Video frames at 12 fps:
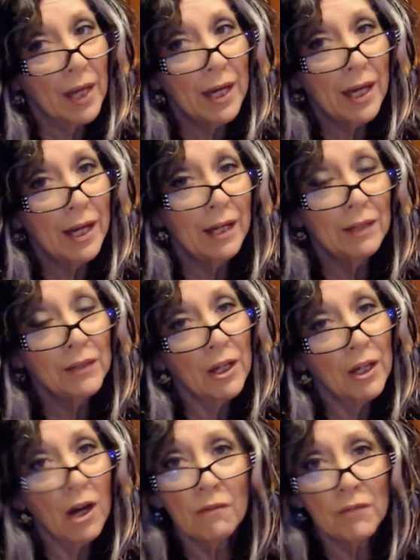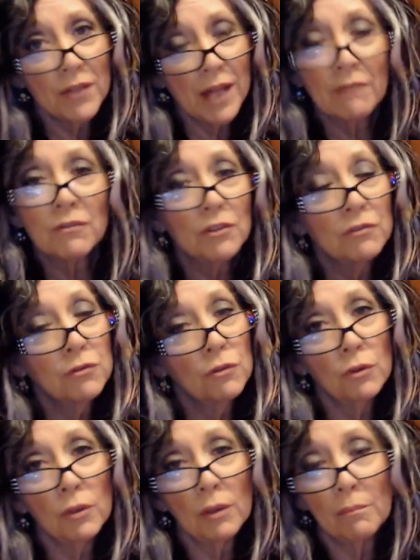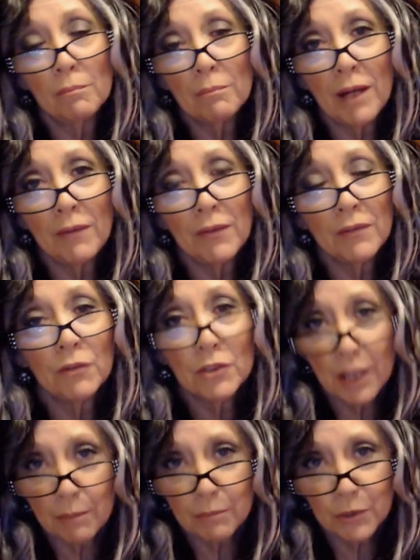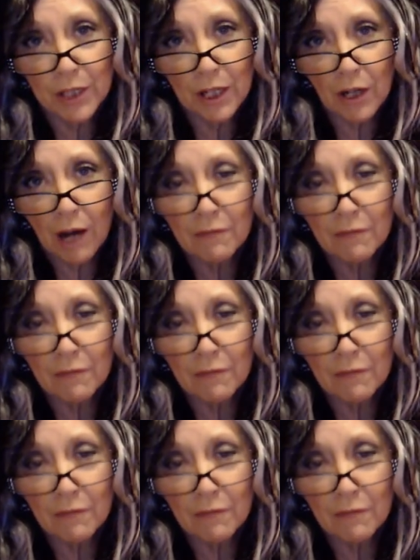And they offer that for the full month for 10% off.